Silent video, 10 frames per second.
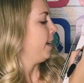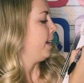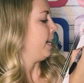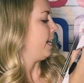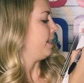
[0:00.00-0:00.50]

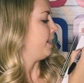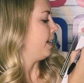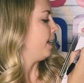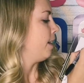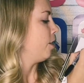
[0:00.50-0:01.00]
and
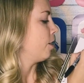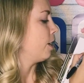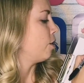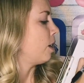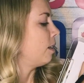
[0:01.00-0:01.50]
then you're going to
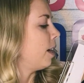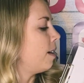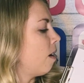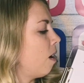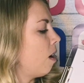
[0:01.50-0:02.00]
draw a line
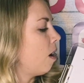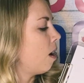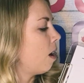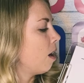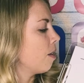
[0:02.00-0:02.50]

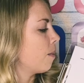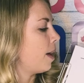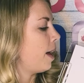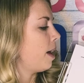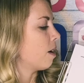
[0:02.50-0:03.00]
all the
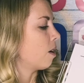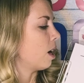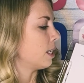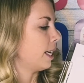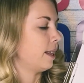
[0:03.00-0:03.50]
way across
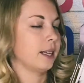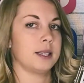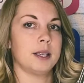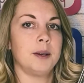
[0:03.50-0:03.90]
like this.